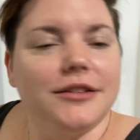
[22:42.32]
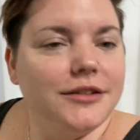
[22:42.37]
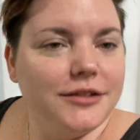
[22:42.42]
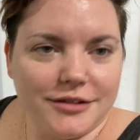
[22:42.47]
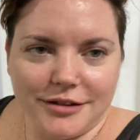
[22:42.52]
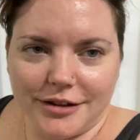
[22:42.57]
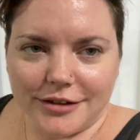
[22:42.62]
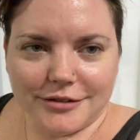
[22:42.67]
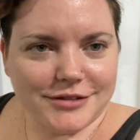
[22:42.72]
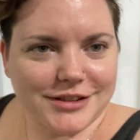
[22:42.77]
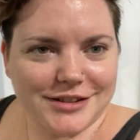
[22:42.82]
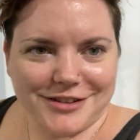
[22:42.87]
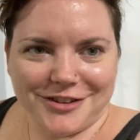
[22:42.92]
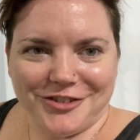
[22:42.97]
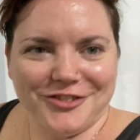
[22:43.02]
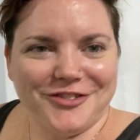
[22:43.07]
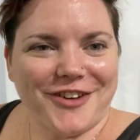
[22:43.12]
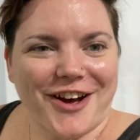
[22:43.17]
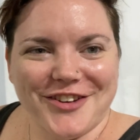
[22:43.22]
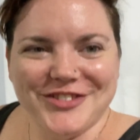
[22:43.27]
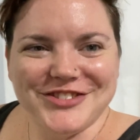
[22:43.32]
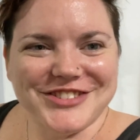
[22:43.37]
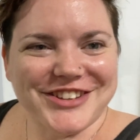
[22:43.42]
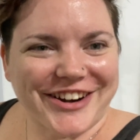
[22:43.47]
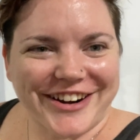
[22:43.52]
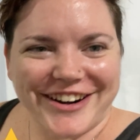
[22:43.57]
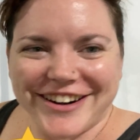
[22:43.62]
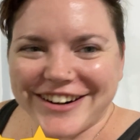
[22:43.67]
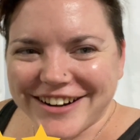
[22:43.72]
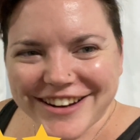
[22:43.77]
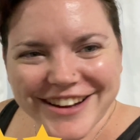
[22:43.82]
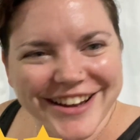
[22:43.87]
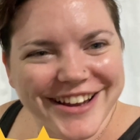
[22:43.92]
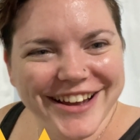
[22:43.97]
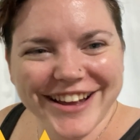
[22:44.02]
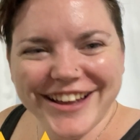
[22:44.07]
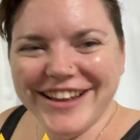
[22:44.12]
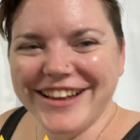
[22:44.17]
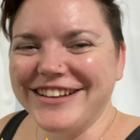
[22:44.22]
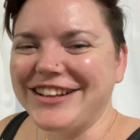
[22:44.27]
It's still a 5-star.
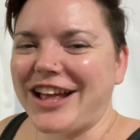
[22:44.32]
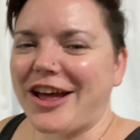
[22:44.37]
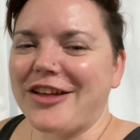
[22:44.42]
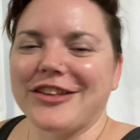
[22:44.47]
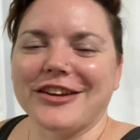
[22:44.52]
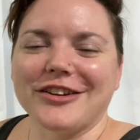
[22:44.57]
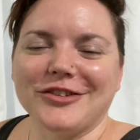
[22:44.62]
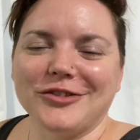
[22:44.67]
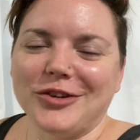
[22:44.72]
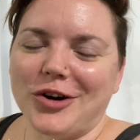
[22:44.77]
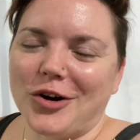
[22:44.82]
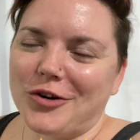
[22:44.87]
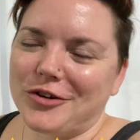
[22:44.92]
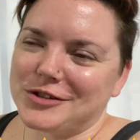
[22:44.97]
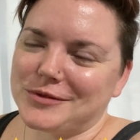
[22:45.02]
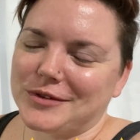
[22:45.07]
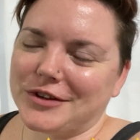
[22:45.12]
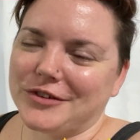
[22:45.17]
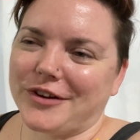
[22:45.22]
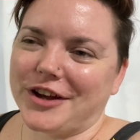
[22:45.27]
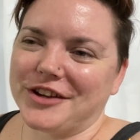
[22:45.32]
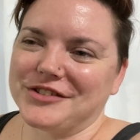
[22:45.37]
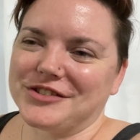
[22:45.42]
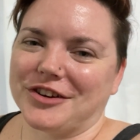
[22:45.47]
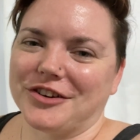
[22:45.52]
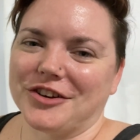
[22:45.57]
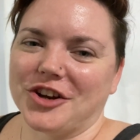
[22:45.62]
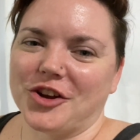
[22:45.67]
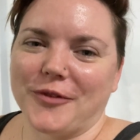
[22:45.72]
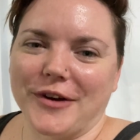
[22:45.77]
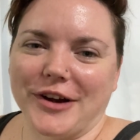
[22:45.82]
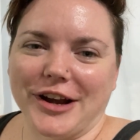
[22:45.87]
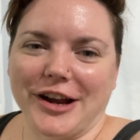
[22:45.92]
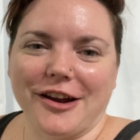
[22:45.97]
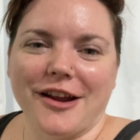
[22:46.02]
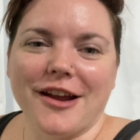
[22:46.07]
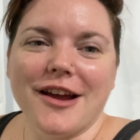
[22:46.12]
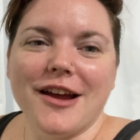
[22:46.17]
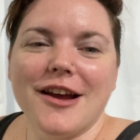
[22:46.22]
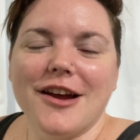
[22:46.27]
I think it will always be a 5-star no
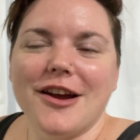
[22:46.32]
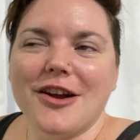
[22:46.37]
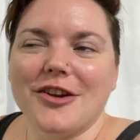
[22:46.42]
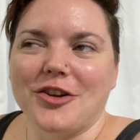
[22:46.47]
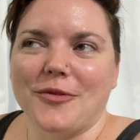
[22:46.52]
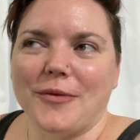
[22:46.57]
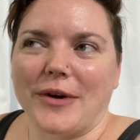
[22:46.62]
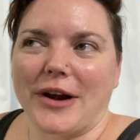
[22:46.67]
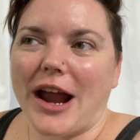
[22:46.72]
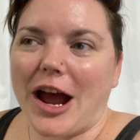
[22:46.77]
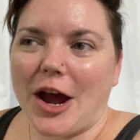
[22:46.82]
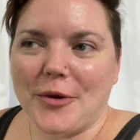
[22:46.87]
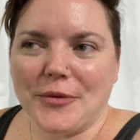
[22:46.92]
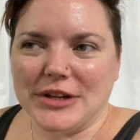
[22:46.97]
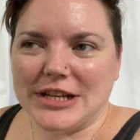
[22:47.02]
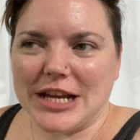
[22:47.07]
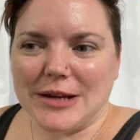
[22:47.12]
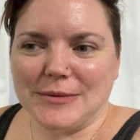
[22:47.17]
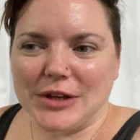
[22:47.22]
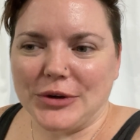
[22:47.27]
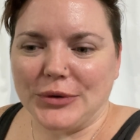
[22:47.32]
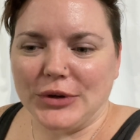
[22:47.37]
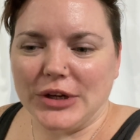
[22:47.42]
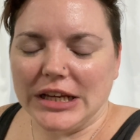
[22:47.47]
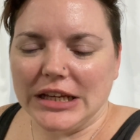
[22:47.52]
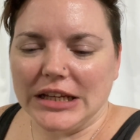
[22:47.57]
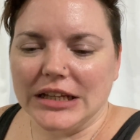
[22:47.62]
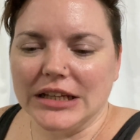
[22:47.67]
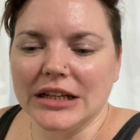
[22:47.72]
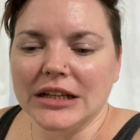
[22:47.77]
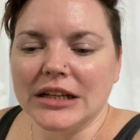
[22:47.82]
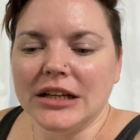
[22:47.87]
matter how many times I read it.